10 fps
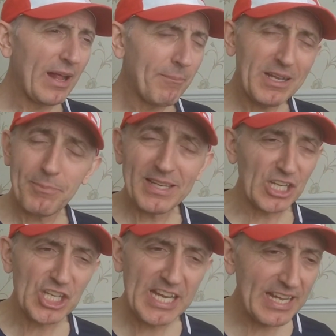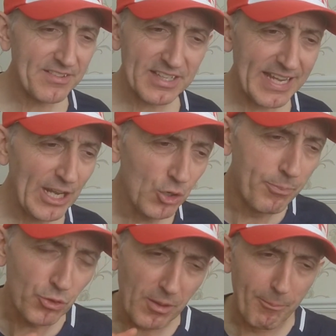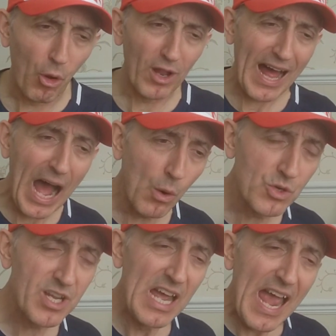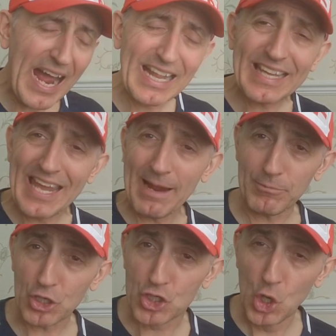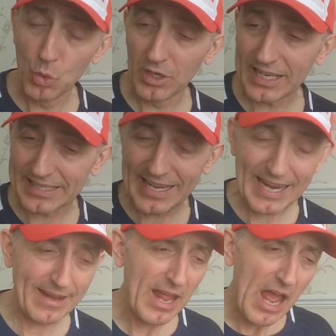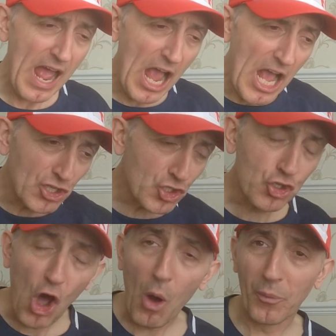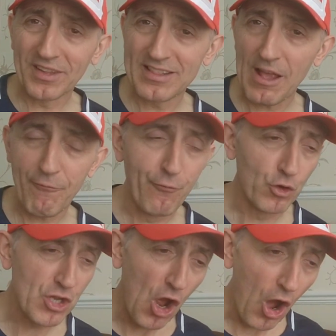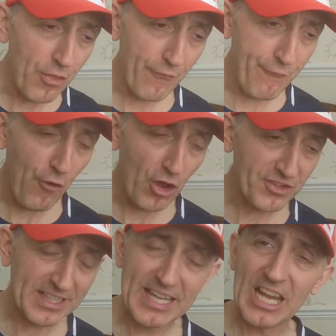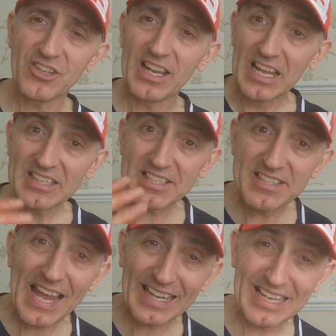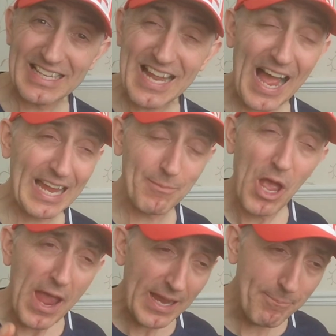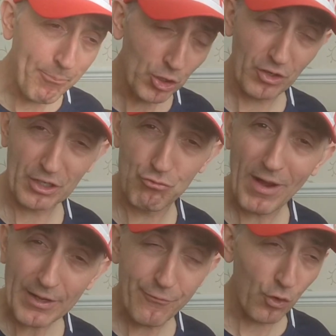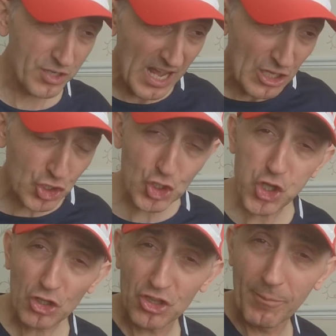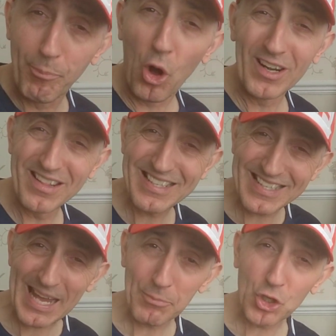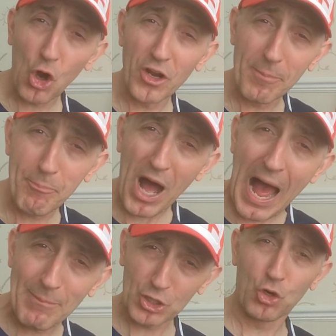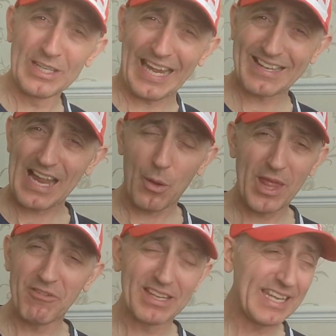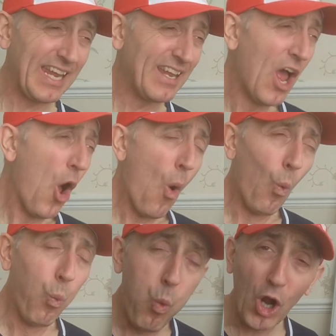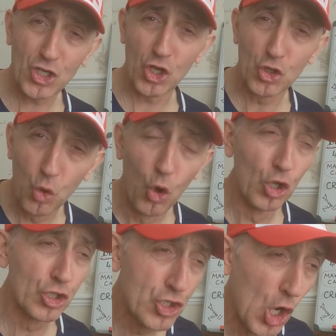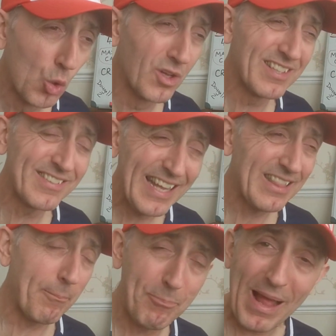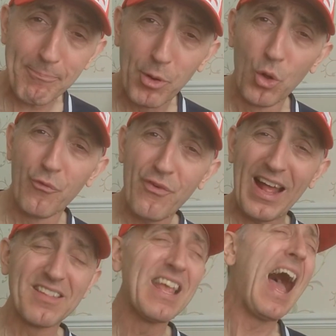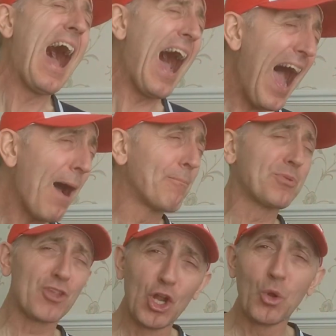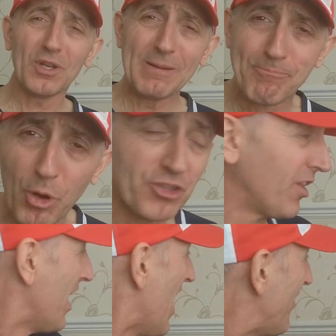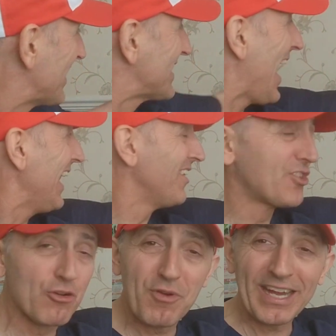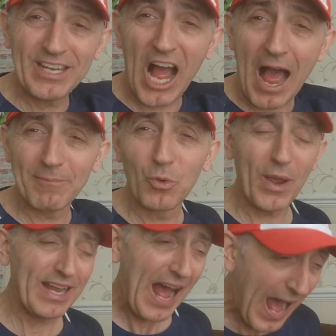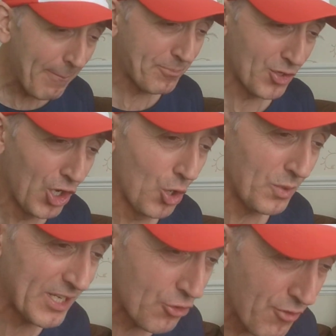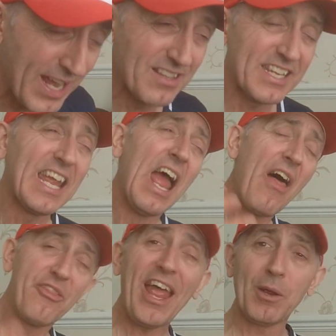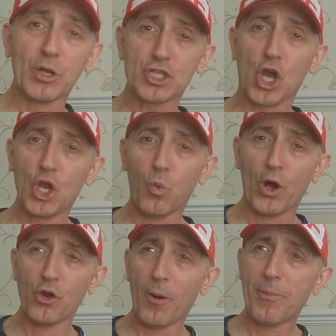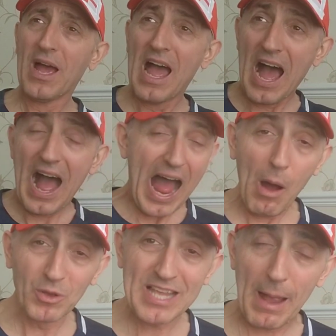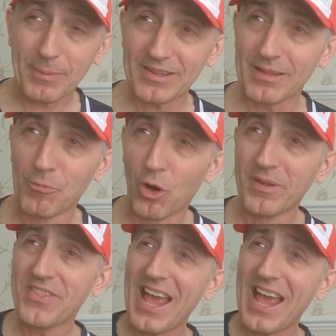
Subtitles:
It might have been to Yates again, who put the ball out, and it came to Dougall again. Scored with his left foot on the first occasion. Second time, he put it on his right foot, slotted the ball in the same corner. Palmer couldn't get down there again. What a goal, Dougall, set the Blackpool fans absolutely buzzing. The Tangerine Army went absolutely crazy. They were 2-1 up. I was happy at the moment.